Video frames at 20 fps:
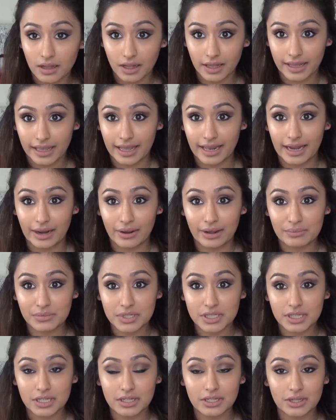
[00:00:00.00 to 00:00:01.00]
Okay, now I'm
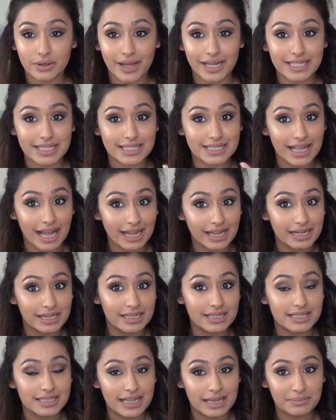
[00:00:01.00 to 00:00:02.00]
just going to do
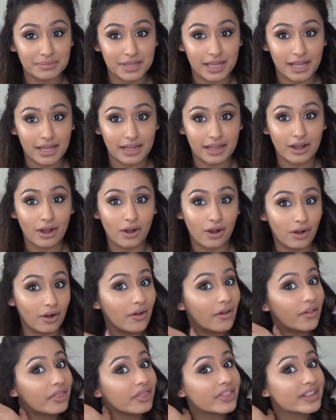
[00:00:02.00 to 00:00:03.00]
exactly the same thing
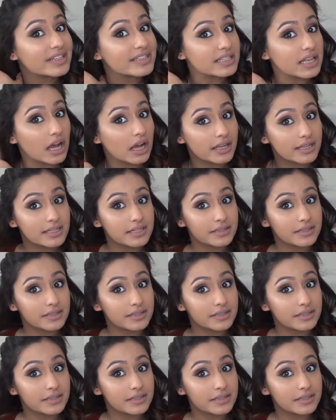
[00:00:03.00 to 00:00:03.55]
on this side.